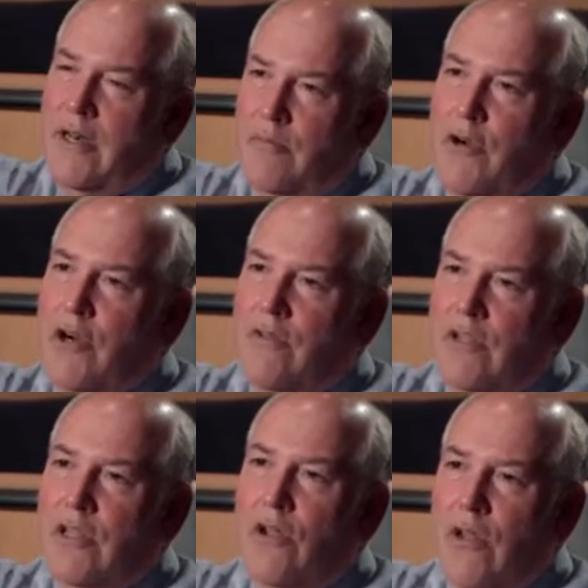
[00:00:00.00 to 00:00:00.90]
a
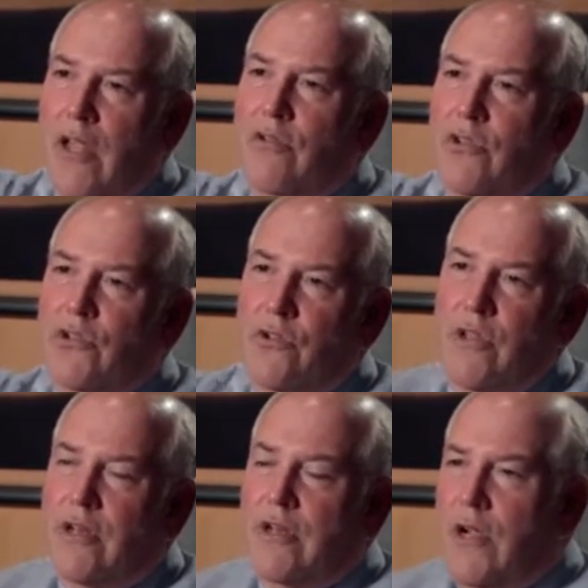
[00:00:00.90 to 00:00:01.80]
comparatively low level so
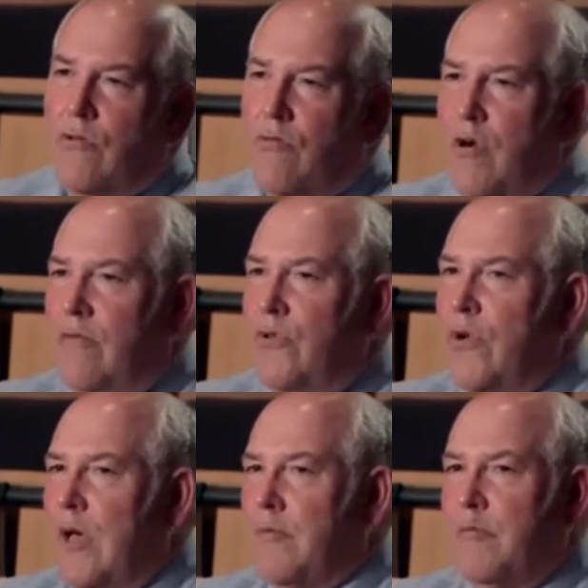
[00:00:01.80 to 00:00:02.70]
that wherever you
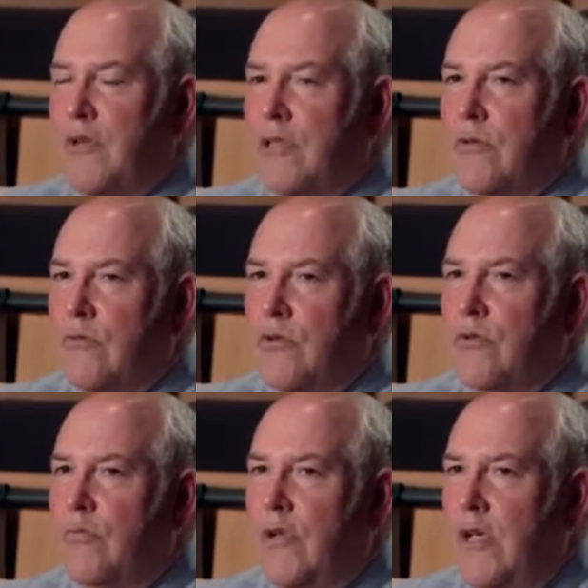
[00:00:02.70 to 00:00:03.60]
happen to be in the
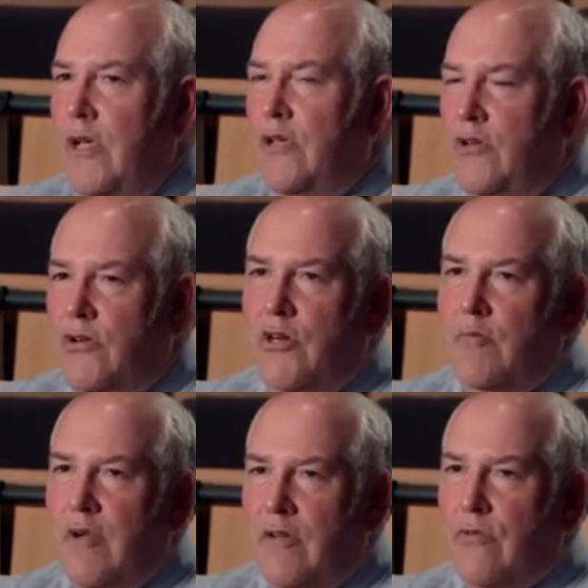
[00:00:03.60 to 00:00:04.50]
room, you
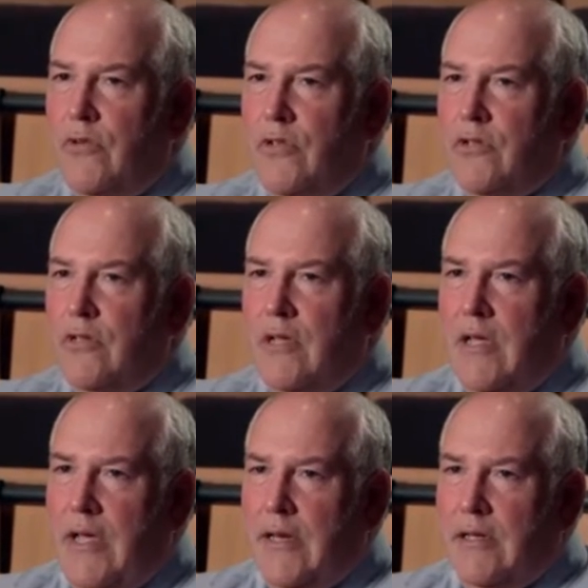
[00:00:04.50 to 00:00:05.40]
hear my voice
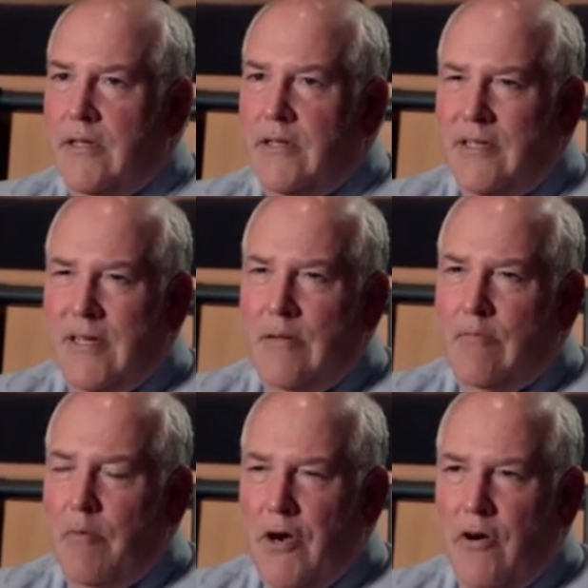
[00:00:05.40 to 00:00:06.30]
at the
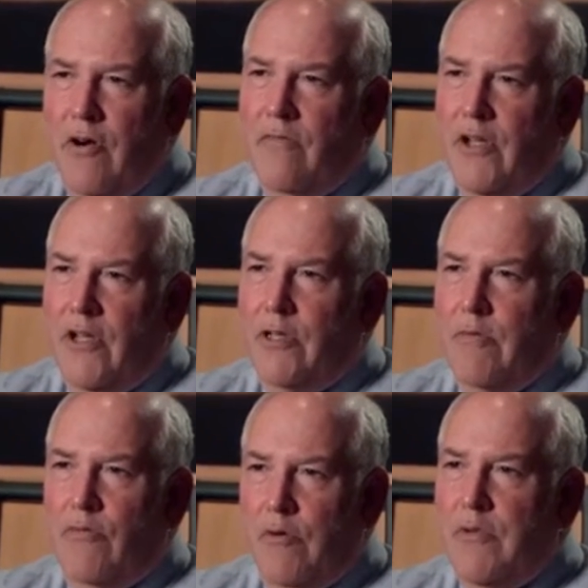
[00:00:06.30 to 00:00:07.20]
same apparent
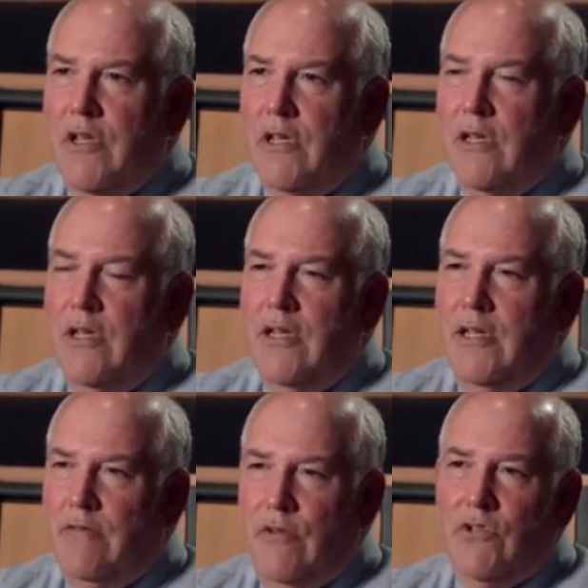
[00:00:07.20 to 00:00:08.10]
volume it would be
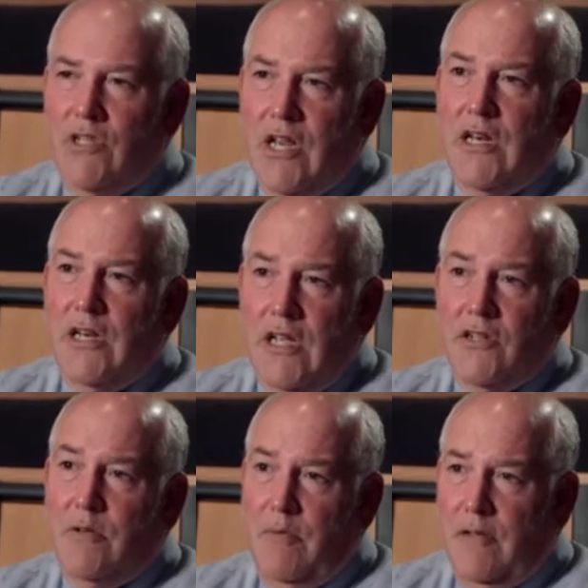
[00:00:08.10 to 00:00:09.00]
if you were standing
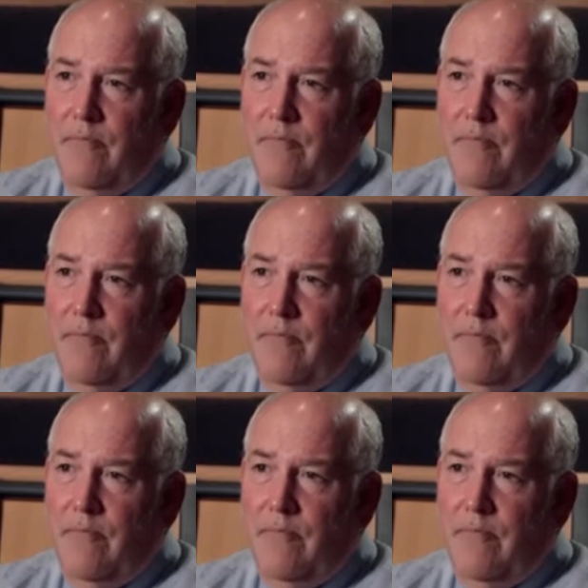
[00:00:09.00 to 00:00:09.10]
next to me.